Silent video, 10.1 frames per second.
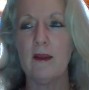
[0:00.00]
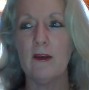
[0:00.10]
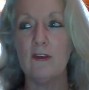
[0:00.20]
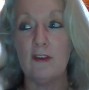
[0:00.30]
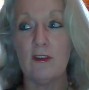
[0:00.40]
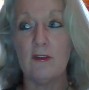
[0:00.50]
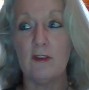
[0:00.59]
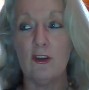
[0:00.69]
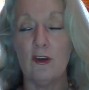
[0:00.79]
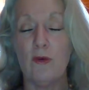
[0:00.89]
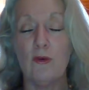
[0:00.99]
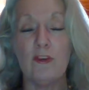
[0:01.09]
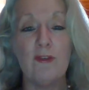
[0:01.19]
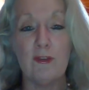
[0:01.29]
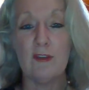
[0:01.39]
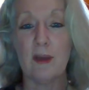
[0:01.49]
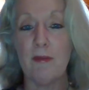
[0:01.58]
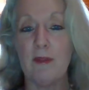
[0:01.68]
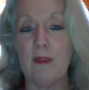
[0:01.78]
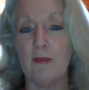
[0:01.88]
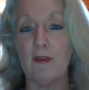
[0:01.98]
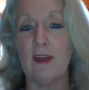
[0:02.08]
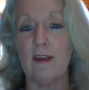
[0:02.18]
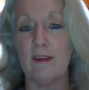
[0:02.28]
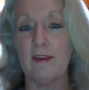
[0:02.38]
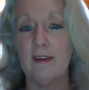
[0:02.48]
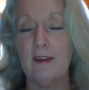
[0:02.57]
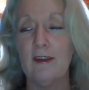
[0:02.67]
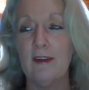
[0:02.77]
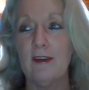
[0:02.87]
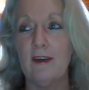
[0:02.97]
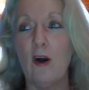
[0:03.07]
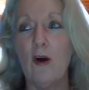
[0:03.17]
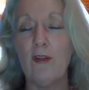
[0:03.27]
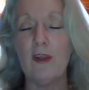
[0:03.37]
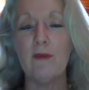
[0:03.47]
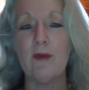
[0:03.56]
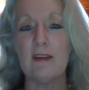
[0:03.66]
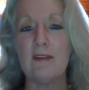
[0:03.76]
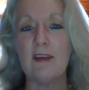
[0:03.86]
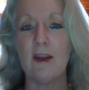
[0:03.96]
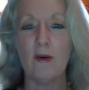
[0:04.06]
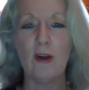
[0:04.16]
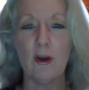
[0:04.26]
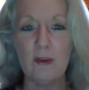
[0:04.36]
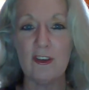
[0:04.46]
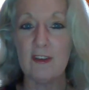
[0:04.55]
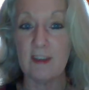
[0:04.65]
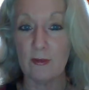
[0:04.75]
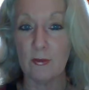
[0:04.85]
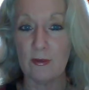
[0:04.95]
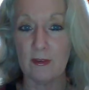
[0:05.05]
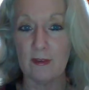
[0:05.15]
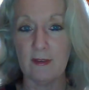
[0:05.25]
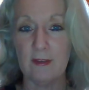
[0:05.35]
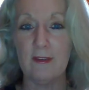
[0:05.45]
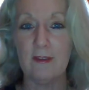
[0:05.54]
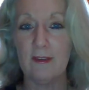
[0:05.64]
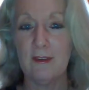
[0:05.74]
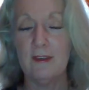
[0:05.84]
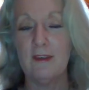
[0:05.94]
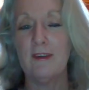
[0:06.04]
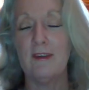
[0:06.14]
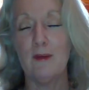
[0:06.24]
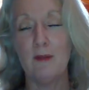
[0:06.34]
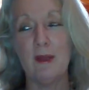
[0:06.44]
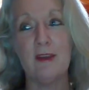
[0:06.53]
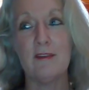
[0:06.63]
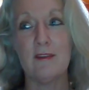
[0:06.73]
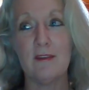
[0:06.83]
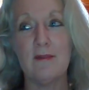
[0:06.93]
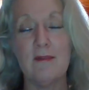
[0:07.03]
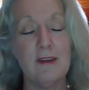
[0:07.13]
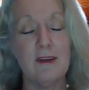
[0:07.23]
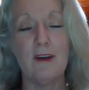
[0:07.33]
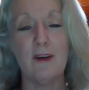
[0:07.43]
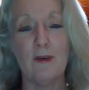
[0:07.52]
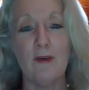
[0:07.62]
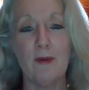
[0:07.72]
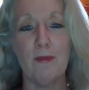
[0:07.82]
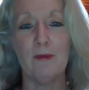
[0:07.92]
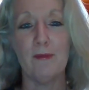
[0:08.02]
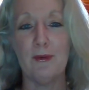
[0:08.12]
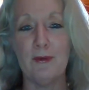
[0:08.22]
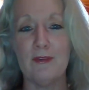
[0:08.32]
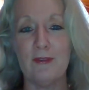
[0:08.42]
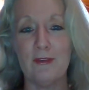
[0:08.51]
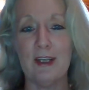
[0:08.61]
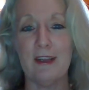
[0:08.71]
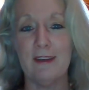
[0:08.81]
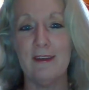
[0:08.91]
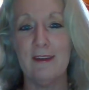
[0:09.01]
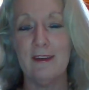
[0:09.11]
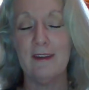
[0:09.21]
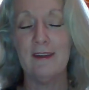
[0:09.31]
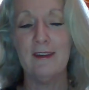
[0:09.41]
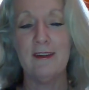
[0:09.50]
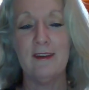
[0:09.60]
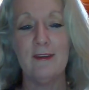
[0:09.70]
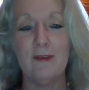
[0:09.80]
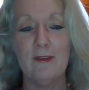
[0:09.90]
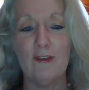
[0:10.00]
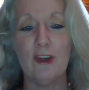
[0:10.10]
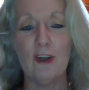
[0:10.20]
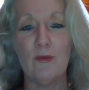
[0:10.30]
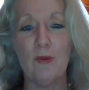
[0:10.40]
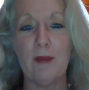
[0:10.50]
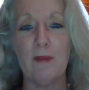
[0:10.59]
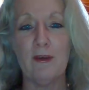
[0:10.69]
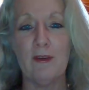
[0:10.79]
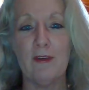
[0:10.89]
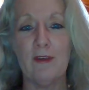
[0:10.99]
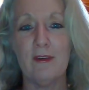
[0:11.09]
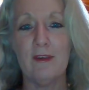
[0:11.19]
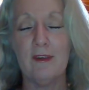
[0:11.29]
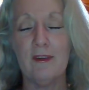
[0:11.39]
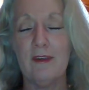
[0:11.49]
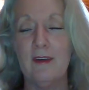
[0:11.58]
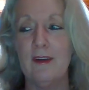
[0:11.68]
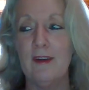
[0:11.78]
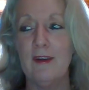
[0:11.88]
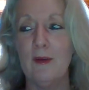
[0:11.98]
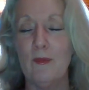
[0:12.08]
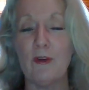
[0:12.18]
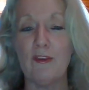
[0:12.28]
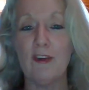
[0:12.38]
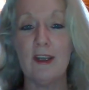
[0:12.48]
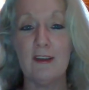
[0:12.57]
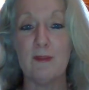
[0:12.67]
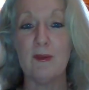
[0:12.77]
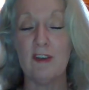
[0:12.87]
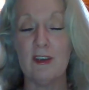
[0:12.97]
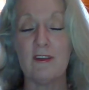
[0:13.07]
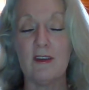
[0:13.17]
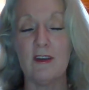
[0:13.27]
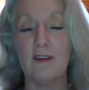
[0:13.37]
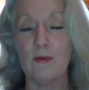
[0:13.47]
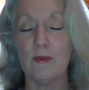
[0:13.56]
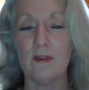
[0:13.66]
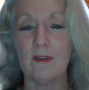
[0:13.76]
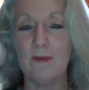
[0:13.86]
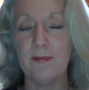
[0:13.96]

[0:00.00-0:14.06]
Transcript: She says, you know, or she feels empathy for the other oh, they're really sad, I'll go, and she's exhausted. I mean, that's an incredible person, really. She goes way beyond what she needs, but she does get exhausted.